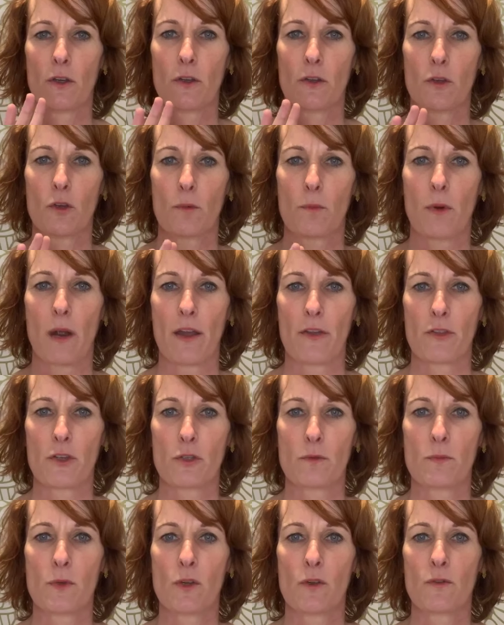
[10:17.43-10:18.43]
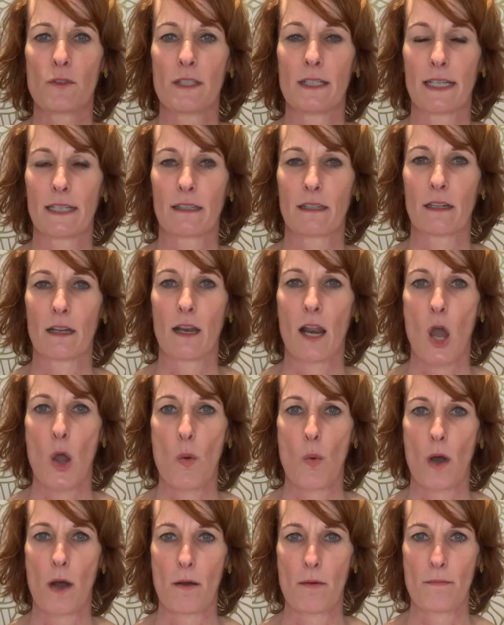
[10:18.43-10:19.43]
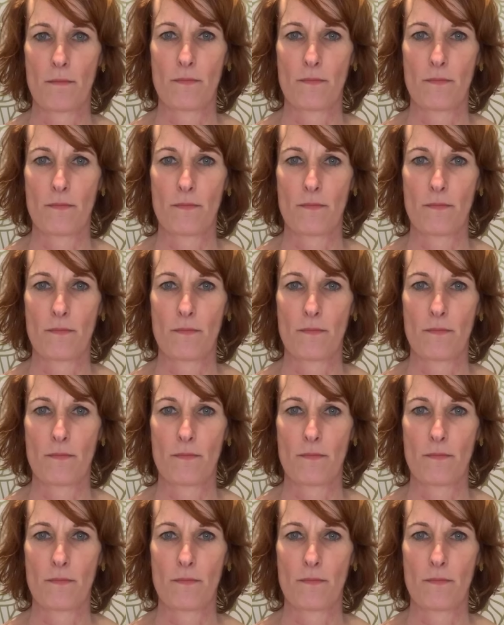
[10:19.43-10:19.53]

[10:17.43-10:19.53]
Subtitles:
your breath has moved a little lower,